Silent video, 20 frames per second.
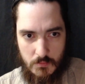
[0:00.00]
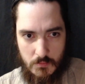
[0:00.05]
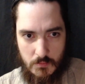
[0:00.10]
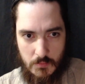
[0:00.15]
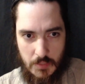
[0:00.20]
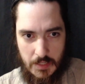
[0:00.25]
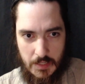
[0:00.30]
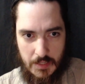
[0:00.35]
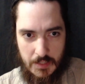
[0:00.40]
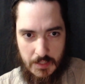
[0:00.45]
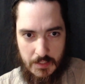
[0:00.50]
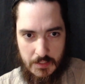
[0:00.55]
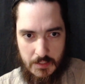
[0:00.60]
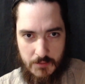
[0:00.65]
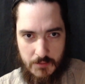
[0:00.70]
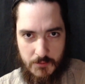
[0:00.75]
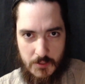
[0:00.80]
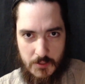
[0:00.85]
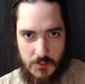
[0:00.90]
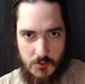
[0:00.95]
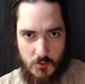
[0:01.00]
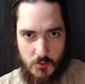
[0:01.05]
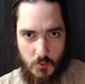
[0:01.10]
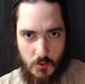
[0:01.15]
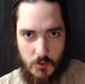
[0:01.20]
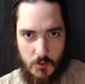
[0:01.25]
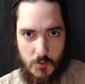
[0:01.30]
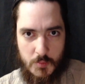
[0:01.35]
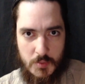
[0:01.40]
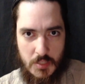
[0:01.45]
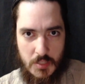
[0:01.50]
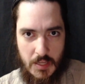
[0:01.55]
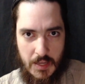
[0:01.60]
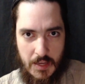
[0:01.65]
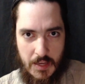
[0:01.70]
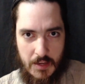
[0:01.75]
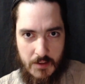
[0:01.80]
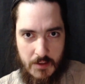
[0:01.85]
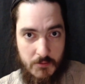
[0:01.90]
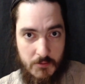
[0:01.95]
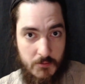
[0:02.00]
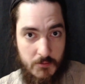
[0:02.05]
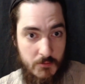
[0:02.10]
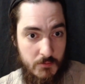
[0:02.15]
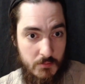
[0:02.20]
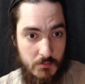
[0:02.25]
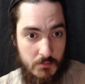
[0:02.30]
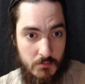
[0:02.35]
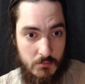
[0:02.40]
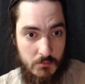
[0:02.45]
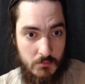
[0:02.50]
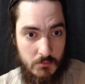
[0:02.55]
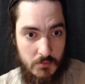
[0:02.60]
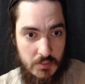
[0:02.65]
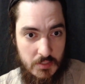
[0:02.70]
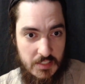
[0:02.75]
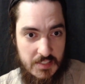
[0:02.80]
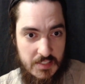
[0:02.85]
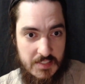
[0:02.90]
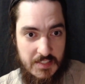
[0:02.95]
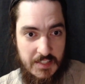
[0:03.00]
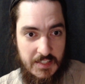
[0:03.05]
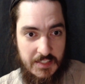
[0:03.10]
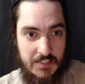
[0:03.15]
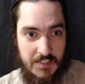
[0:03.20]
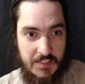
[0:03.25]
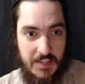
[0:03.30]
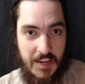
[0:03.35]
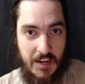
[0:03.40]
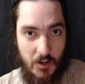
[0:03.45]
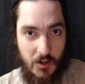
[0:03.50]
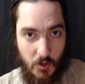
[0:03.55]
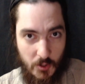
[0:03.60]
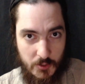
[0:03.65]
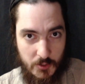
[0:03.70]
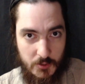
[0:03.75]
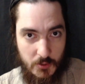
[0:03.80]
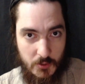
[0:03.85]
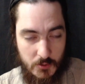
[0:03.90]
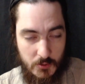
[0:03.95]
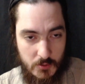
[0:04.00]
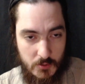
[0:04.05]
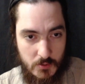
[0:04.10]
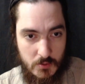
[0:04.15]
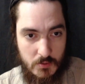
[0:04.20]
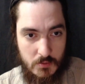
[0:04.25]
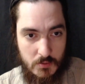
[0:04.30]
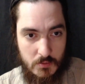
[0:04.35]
And if these groups have distinct characters,